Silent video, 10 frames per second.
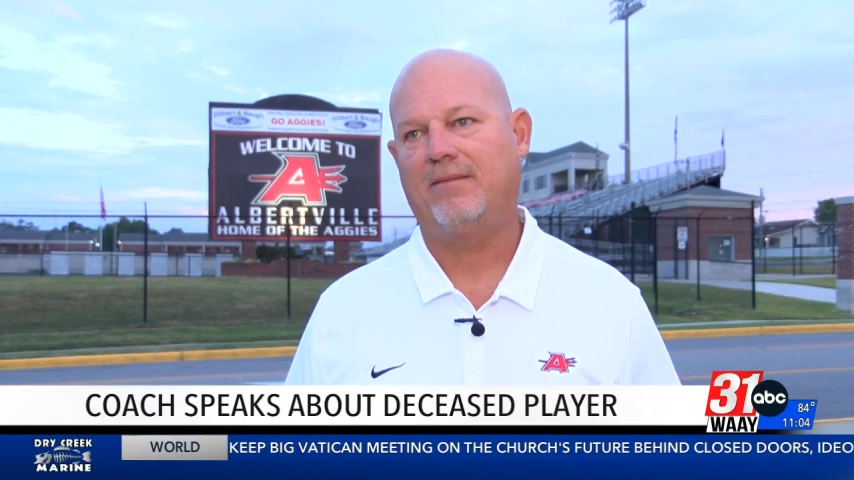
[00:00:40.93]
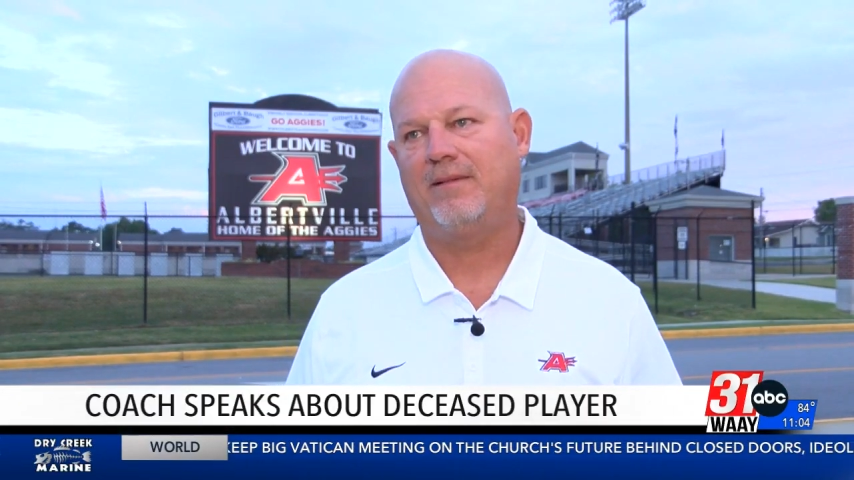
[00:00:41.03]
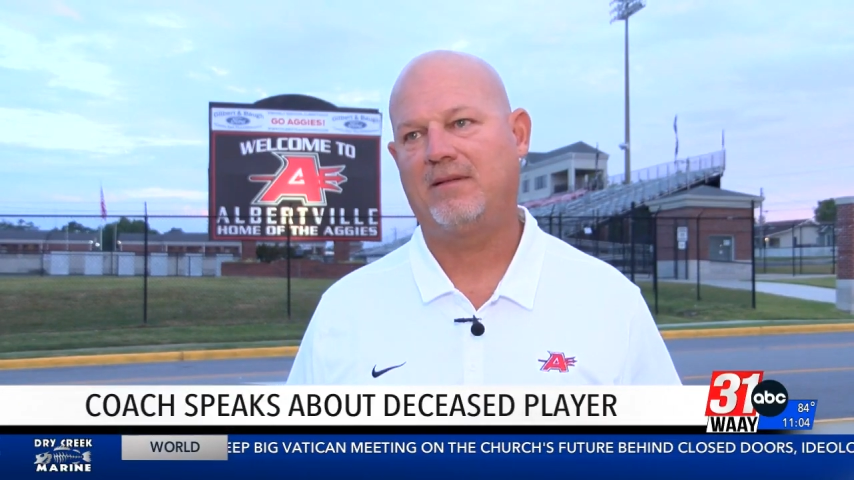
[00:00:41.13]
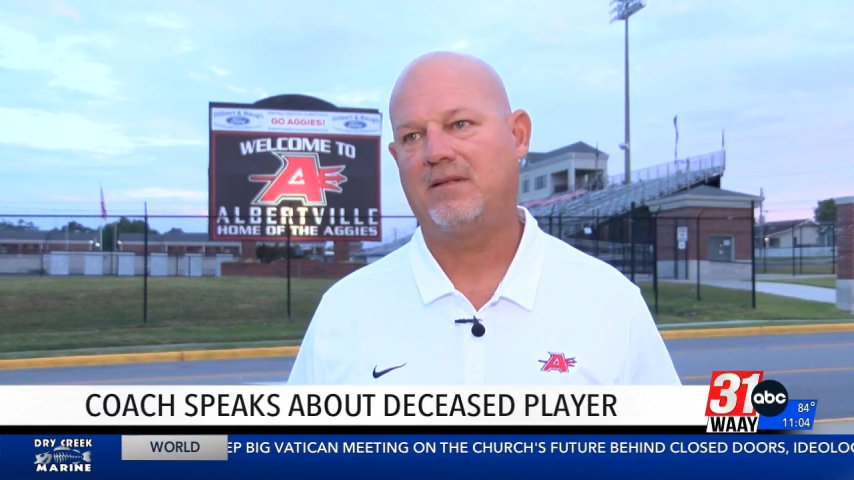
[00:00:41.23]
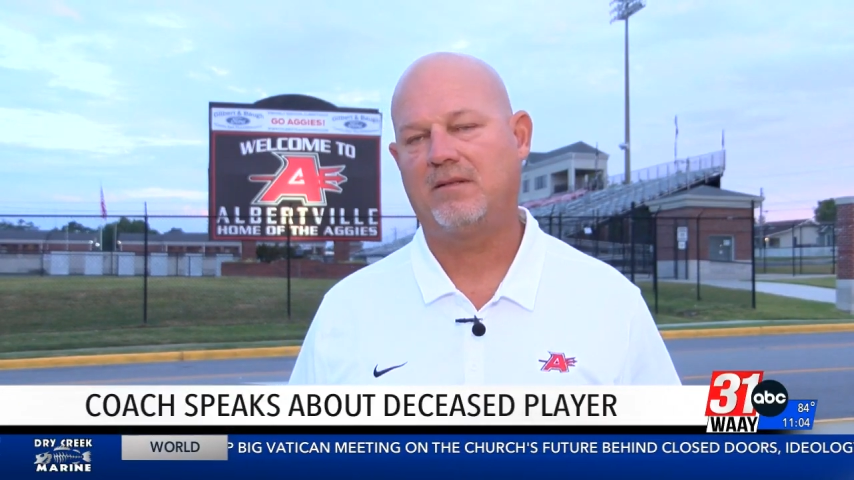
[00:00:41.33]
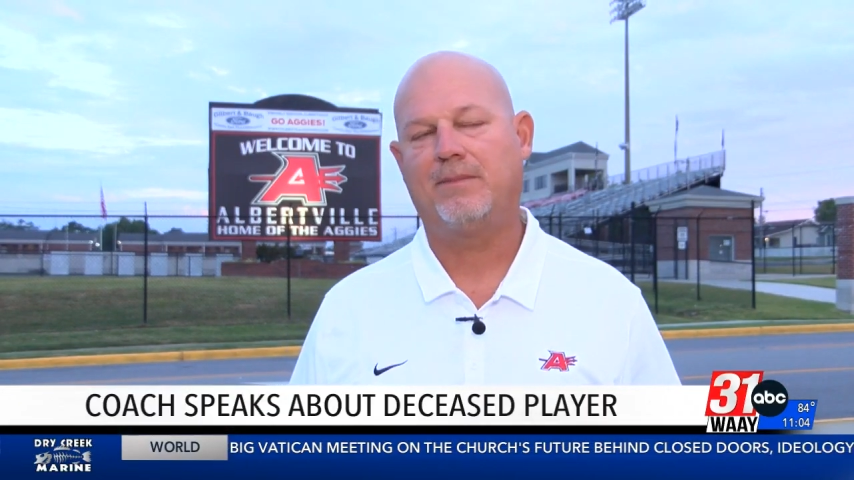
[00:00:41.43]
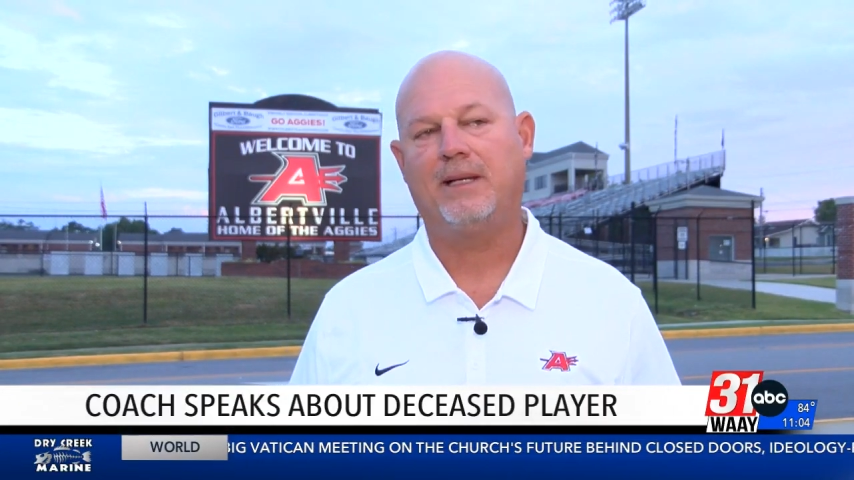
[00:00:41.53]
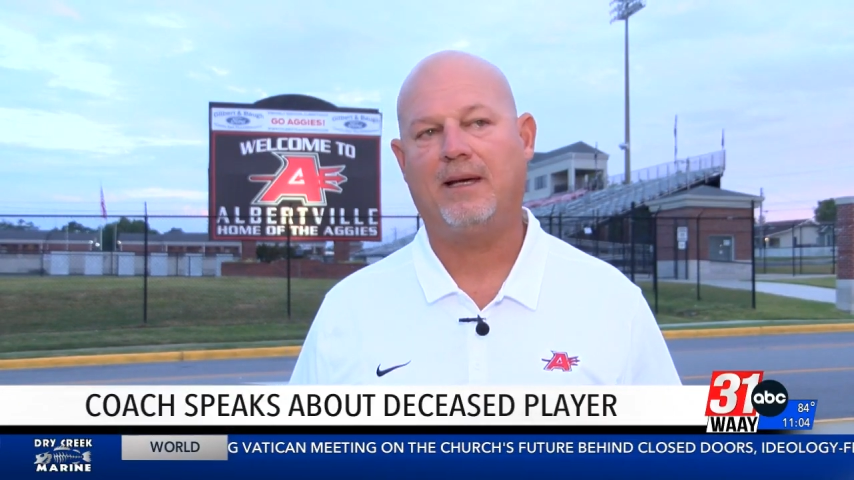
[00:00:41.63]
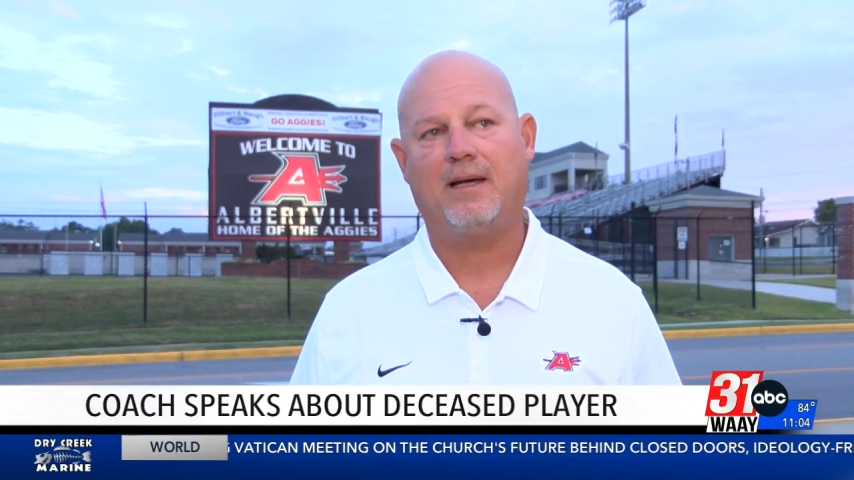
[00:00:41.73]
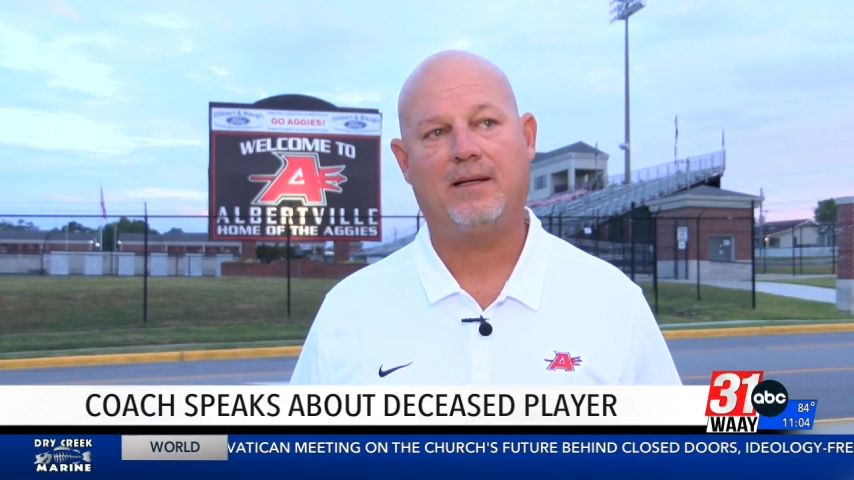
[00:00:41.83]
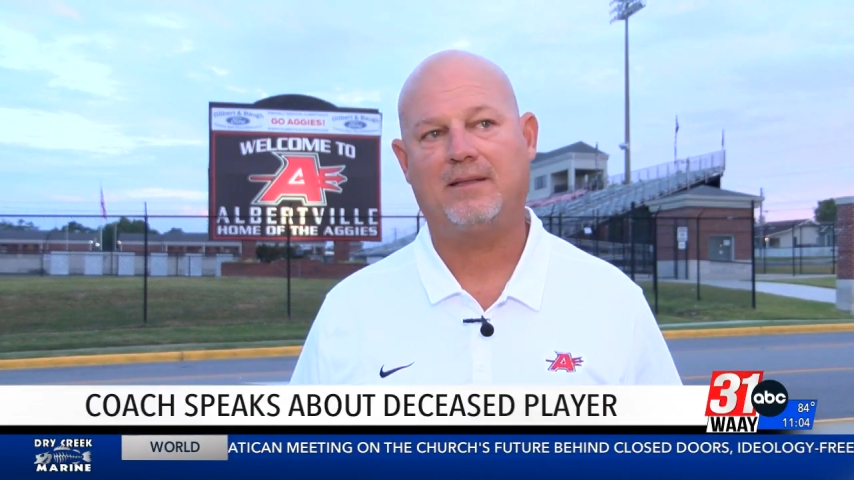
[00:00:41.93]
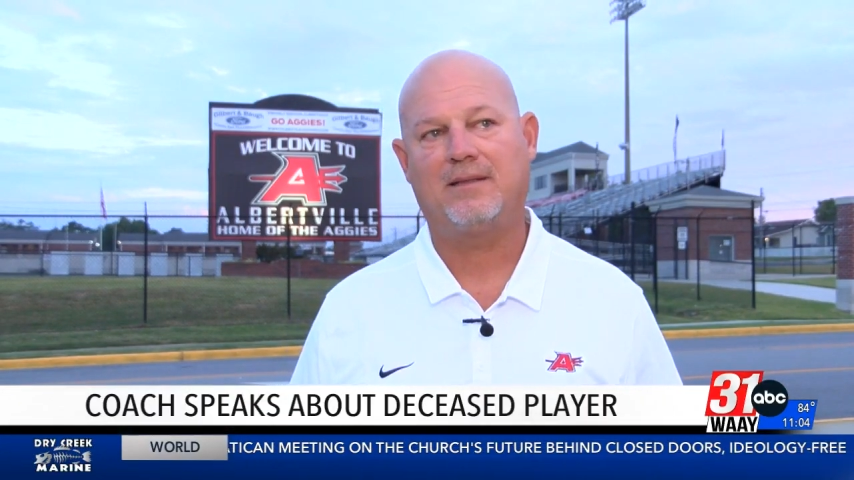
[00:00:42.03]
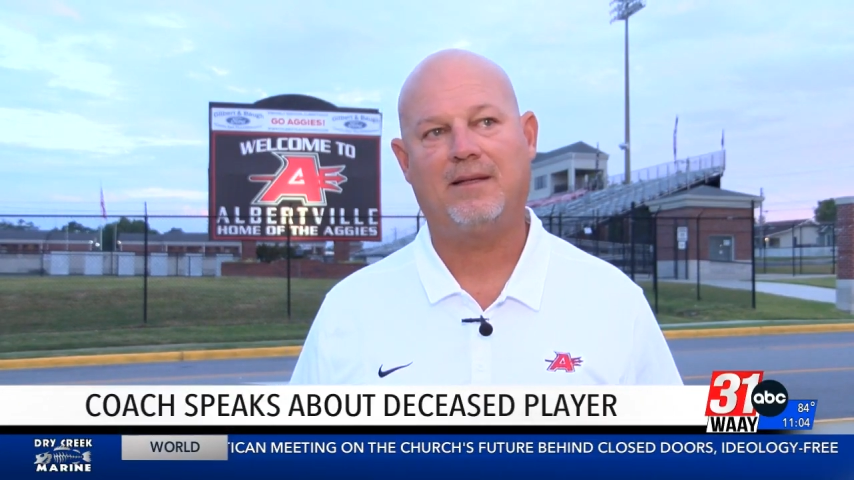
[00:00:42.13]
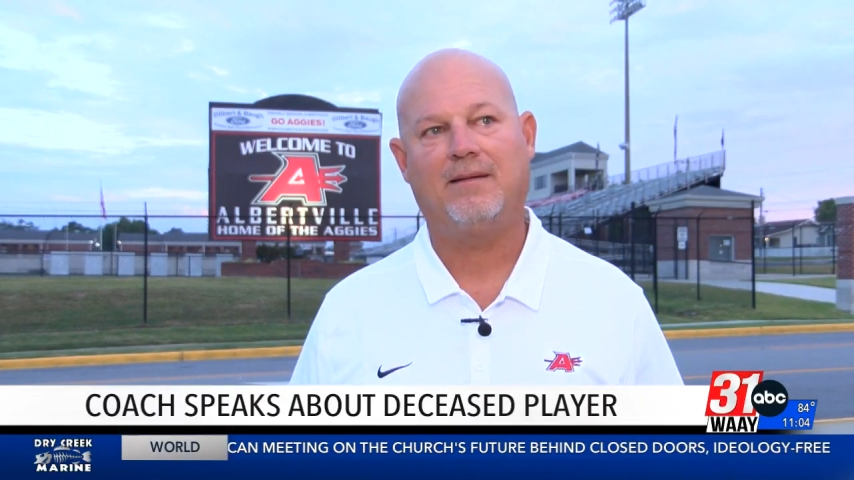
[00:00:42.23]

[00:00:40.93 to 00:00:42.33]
let's just be honest.